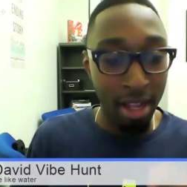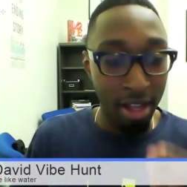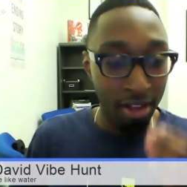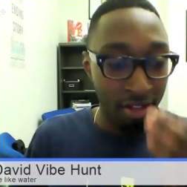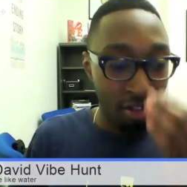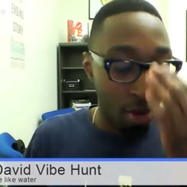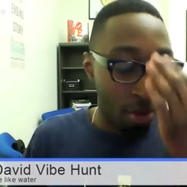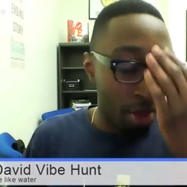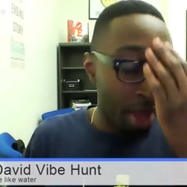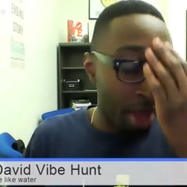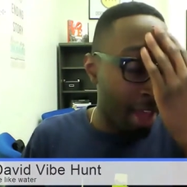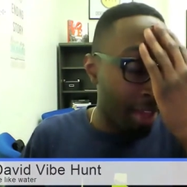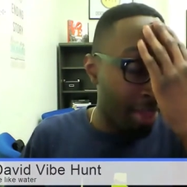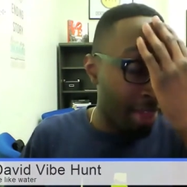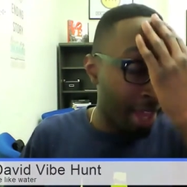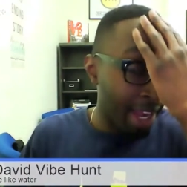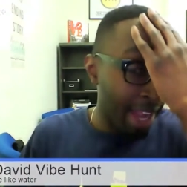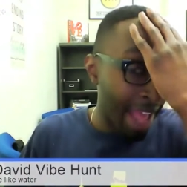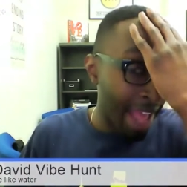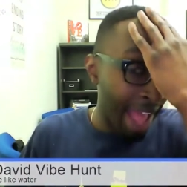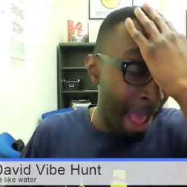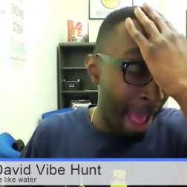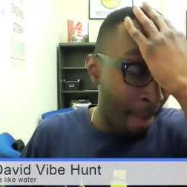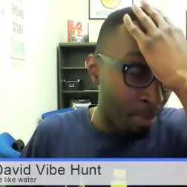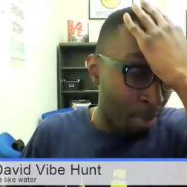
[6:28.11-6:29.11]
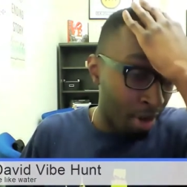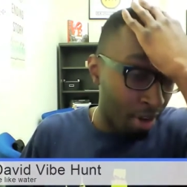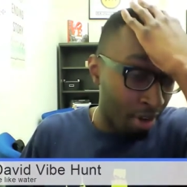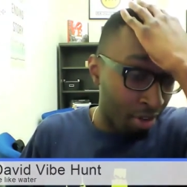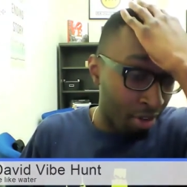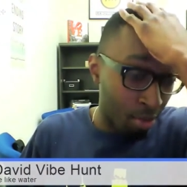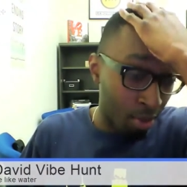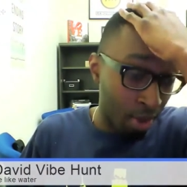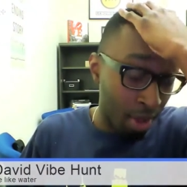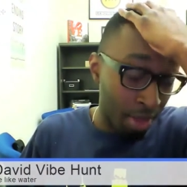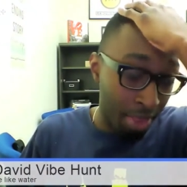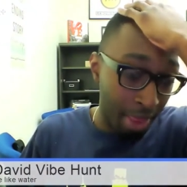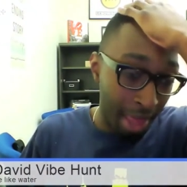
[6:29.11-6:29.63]
So that that happens
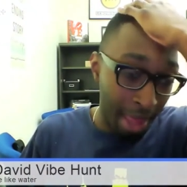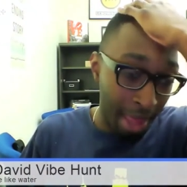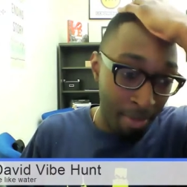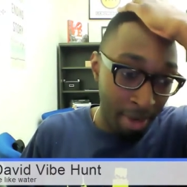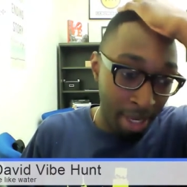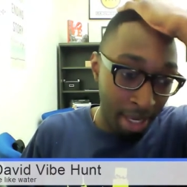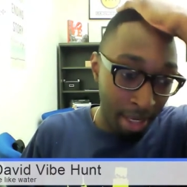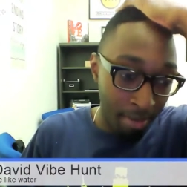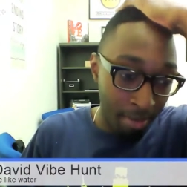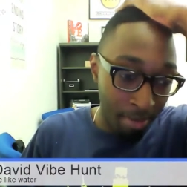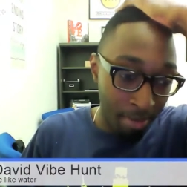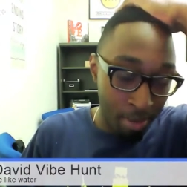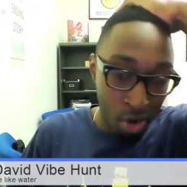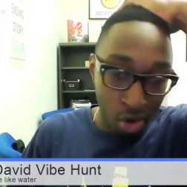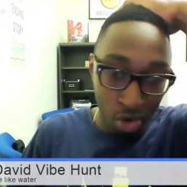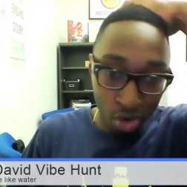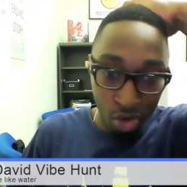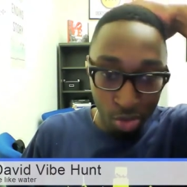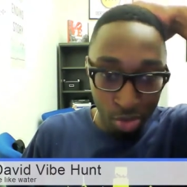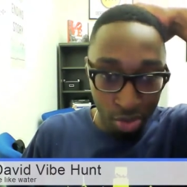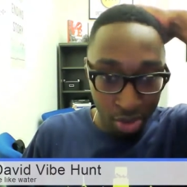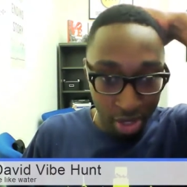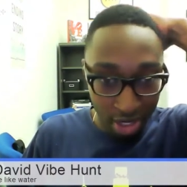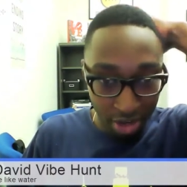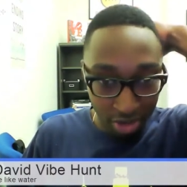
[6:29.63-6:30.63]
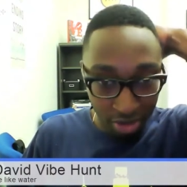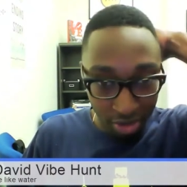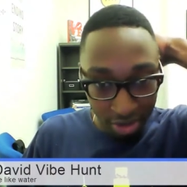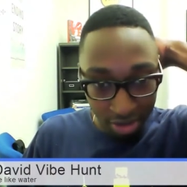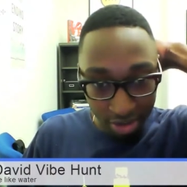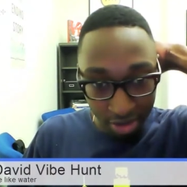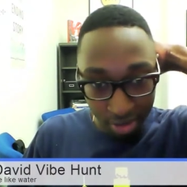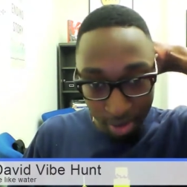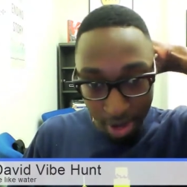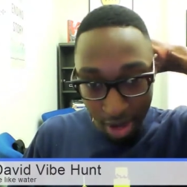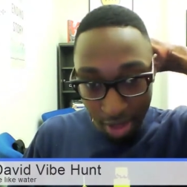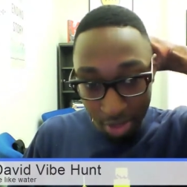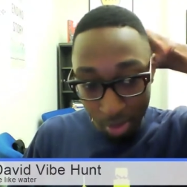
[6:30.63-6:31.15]
with I mean multiple
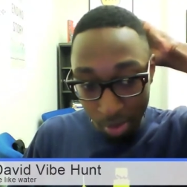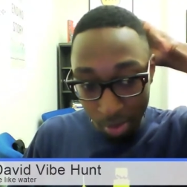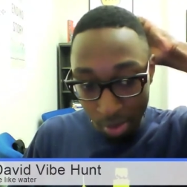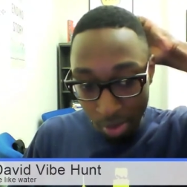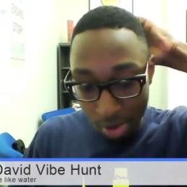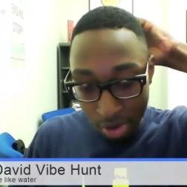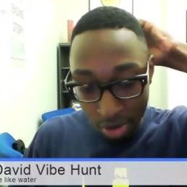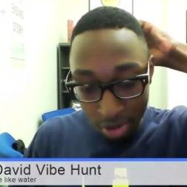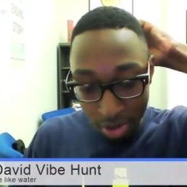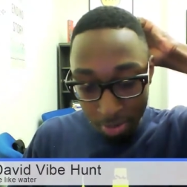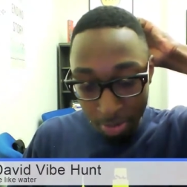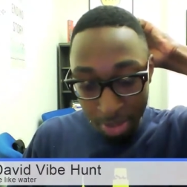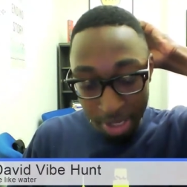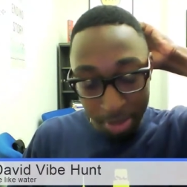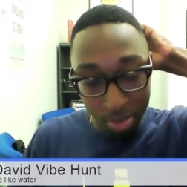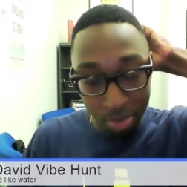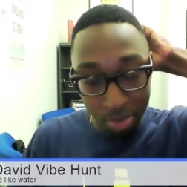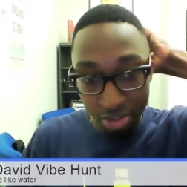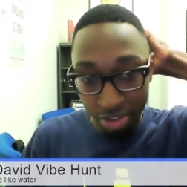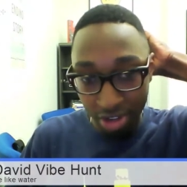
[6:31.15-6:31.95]
countries around the world and people